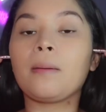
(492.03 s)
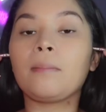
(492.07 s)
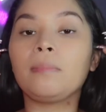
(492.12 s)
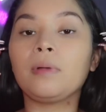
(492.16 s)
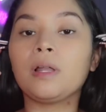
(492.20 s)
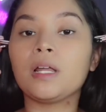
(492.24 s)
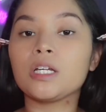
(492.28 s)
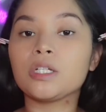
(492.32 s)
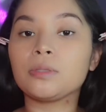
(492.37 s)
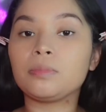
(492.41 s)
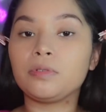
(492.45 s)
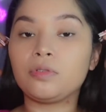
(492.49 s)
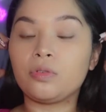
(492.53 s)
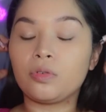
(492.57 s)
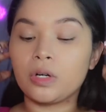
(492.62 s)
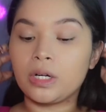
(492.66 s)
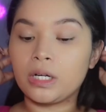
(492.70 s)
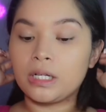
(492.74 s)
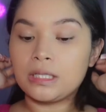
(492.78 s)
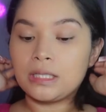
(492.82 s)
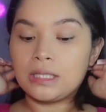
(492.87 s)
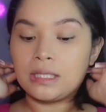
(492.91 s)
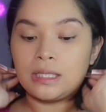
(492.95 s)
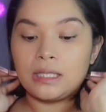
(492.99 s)
blush before
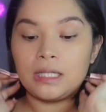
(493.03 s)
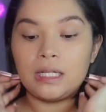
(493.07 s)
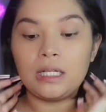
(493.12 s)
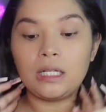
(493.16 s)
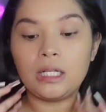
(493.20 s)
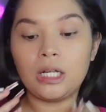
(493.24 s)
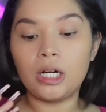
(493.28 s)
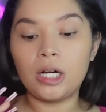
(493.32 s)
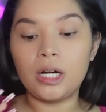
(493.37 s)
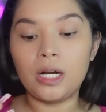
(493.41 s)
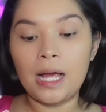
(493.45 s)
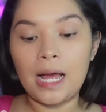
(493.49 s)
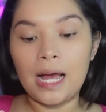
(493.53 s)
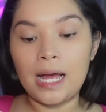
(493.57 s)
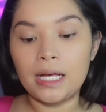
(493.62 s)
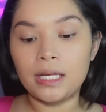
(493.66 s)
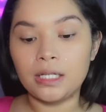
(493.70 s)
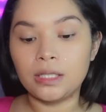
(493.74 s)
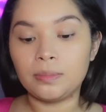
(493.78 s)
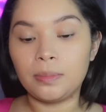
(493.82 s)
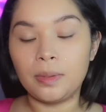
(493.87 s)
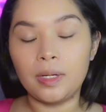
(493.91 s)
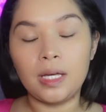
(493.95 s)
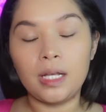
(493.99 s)
concealer
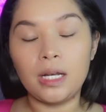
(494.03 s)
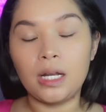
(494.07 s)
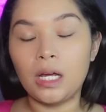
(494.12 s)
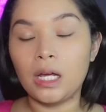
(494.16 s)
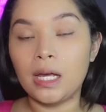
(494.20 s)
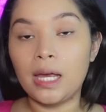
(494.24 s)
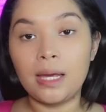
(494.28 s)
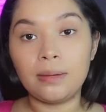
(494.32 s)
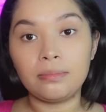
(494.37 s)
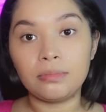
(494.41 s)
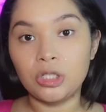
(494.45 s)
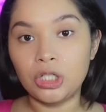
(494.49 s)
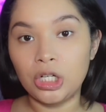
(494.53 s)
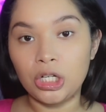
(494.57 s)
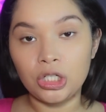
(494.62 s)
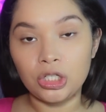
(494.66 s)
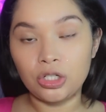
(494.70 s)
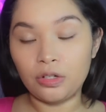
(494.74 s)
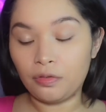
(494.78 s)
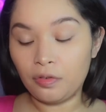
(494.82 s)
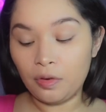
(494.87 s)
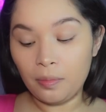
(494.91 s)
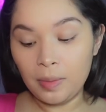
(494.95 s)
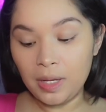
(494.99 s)
has been a game
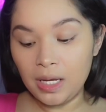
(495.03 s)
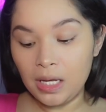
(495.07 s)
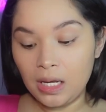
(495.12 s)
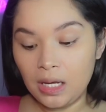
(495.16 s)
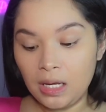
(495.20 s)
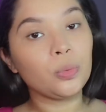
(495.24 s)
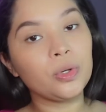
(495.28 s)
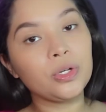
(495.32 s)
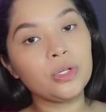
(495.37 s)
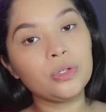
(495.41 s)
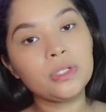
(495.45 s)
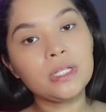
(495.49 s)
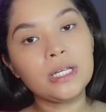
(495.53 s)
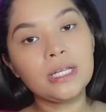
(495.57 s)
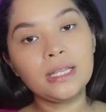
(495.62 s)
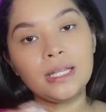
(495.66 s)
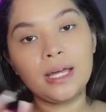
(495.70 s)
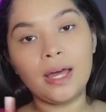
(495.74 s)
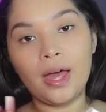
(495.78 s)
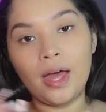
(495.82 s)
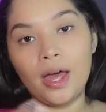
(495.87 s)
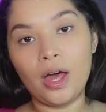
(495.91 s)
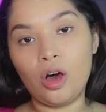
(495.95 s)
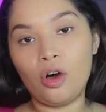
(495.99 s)
changer for me. We're using
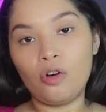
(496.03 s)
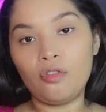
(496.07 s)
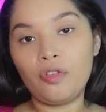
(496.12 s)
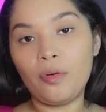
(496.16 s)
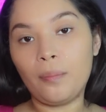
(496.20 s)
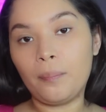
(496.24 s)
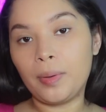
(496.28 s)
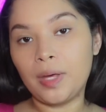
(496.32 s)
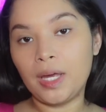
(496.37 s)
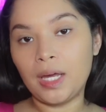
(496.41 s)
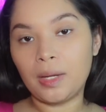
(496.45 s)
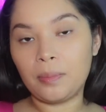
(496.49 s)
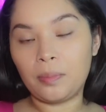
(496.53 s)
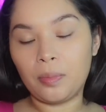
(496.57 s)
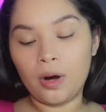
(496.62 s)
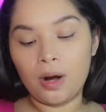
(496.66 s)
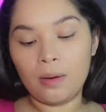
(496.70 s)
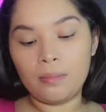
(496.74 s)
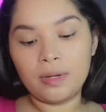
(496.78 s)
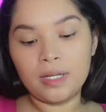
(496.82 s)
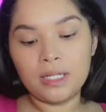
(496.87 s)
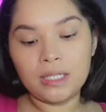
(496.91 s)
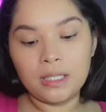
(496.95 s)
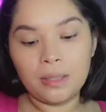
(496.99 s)
the e.l.f. Pinky
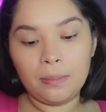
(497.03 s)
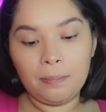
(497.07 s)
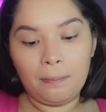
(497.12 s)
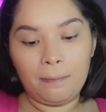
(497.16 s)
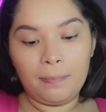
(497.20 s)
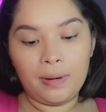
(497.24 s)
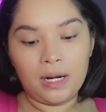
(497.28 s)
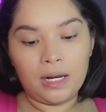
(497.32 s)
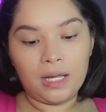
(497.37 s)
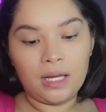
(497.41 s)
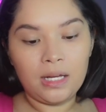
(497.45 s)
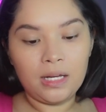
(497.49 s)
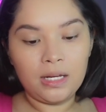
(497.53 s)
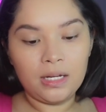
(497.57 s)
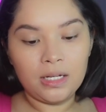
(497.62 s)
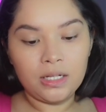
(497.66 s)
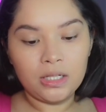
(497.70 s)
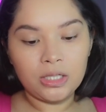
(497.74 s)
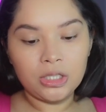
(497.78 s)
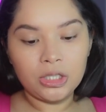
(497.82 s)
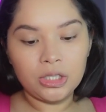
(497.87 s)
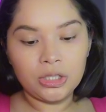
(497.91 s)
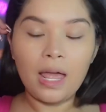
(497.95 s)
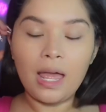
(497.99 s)
Promise
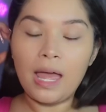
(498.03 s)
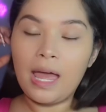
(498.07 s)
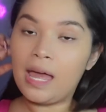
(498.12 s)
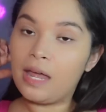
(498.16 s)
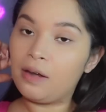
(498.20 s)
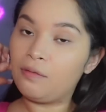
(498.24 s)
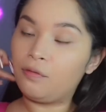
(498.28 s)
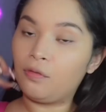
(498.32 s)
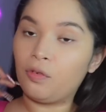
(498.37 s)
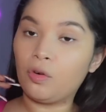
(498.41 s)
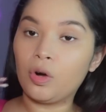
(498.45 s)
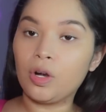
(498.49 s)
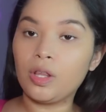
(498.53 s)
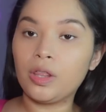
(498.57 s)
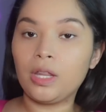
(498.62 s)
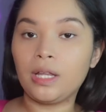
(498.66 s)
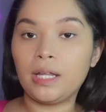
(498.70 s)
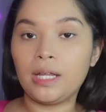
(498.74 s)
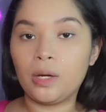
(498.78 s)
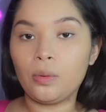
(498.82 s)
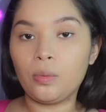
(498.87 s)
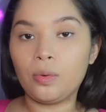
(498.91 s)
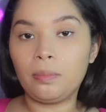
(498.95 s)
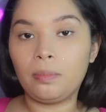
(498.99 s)
blush. And for
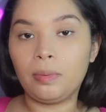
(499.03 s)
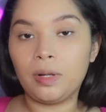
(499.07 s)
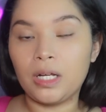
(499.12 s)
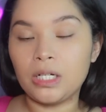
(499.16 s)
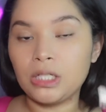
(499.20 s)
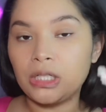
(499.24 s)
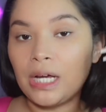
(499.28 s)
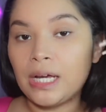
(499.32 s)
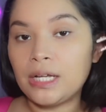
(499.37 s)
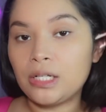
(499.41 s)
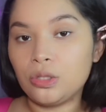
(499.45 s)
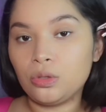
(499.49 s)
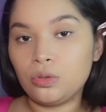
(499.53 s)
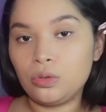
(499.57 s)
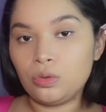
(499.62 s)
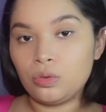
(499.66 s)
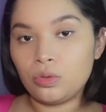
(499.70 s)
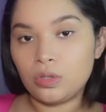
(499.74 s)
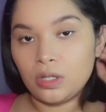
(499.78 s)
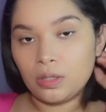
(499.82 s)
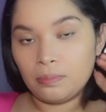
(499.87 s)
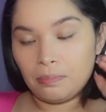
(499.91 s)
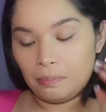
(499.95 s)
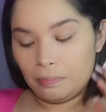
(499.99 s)
the liquid blush, I do
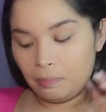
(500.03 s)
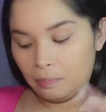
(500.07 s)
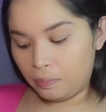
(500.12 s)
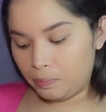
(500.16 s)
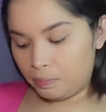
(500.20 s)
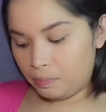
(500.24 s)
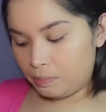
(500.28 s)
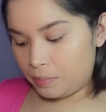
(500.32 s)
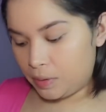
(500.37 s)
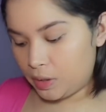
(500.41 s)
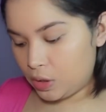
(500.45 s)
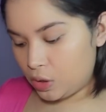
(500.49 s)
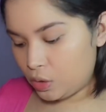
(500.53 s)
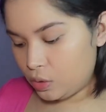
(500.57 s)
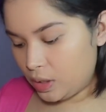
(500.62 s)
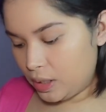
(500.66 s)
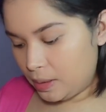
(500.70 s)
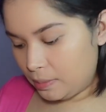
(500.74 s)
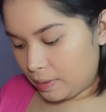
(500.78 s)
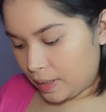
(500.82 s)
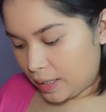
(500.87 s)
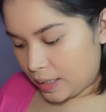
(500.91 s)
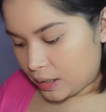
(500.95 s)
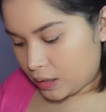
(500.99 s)
use a
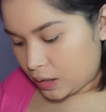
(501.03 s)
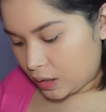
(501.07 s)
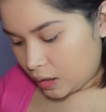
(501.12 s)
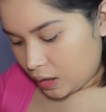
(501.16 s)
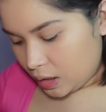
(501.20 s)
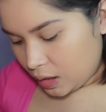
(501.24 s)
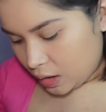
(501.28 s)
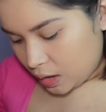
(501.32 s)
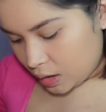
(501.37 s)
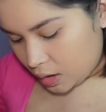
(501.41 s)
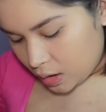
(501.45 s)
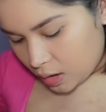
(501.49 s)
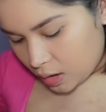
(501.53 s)
beauty blender.